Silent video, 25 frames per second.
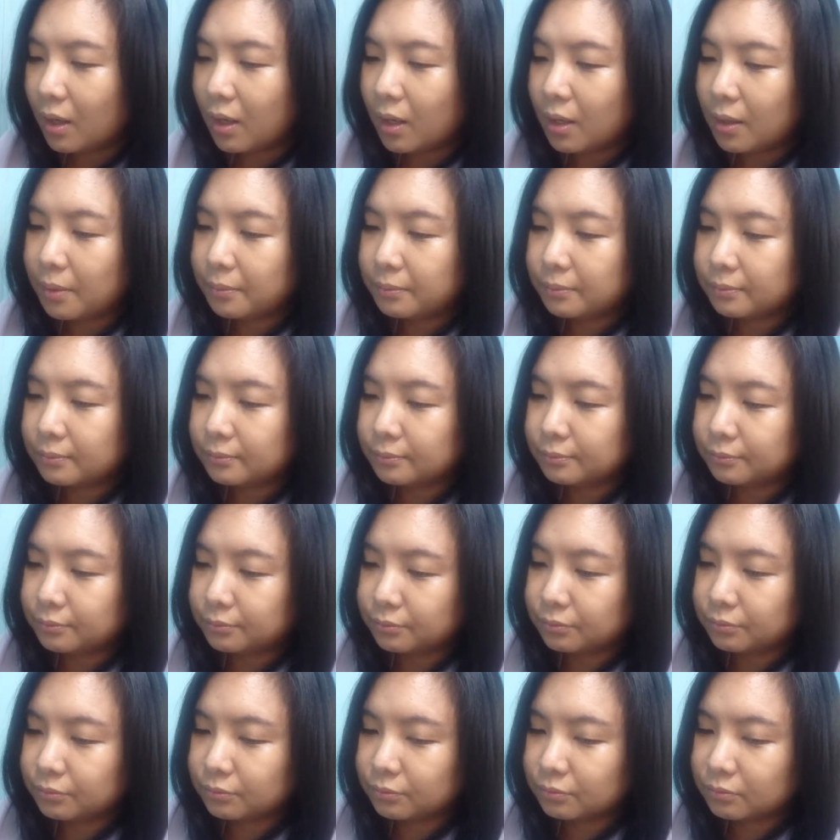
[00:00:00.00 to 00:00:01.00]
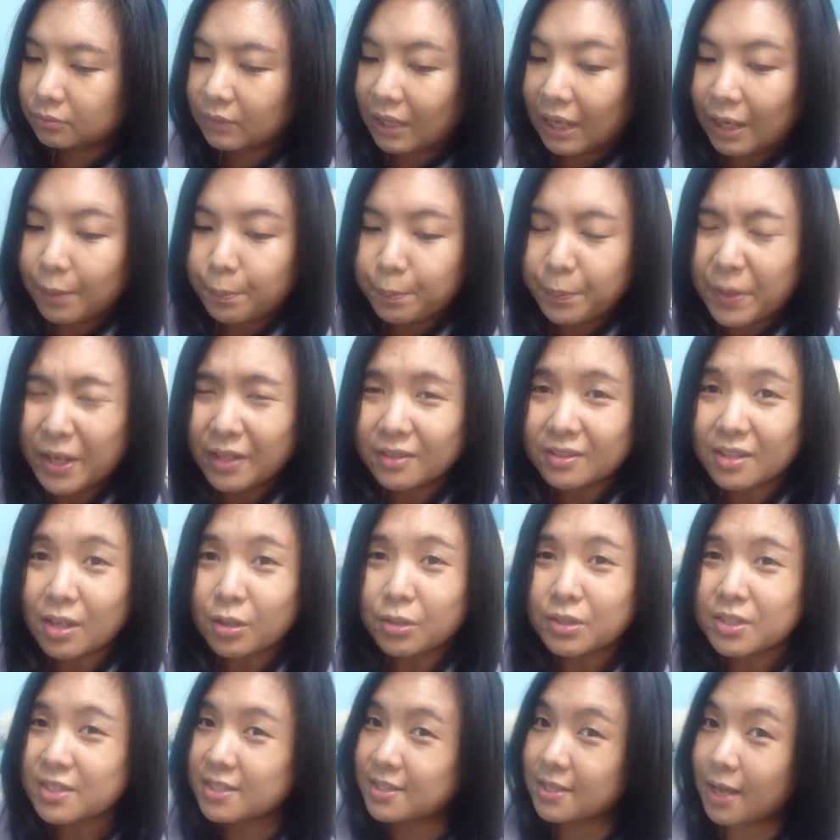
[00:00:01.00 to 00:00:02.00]
um, I picked
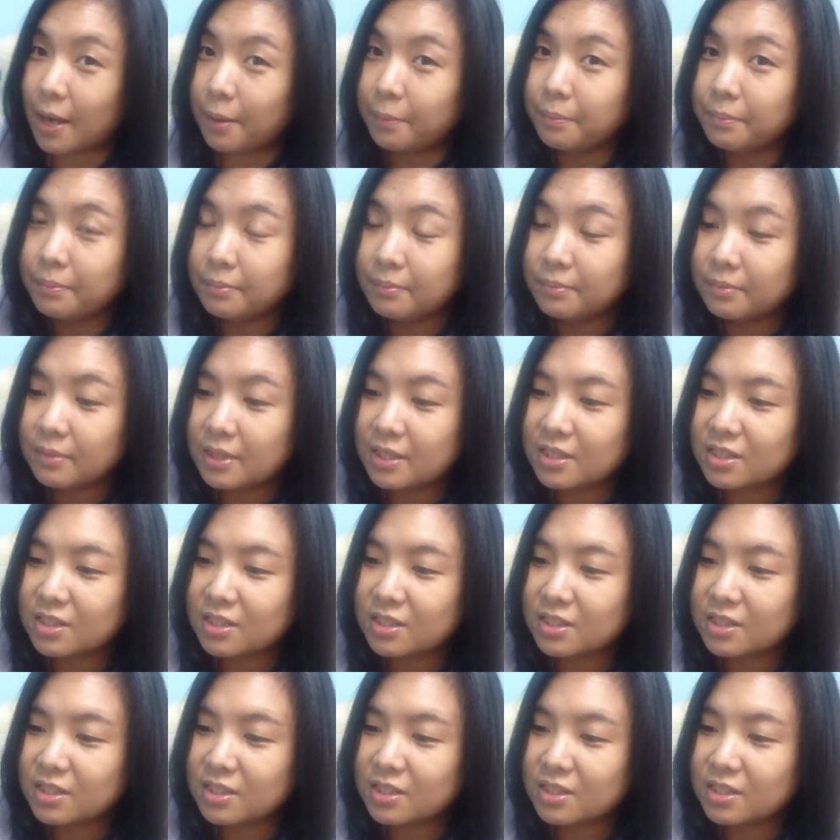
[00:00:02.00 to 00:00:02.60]
out some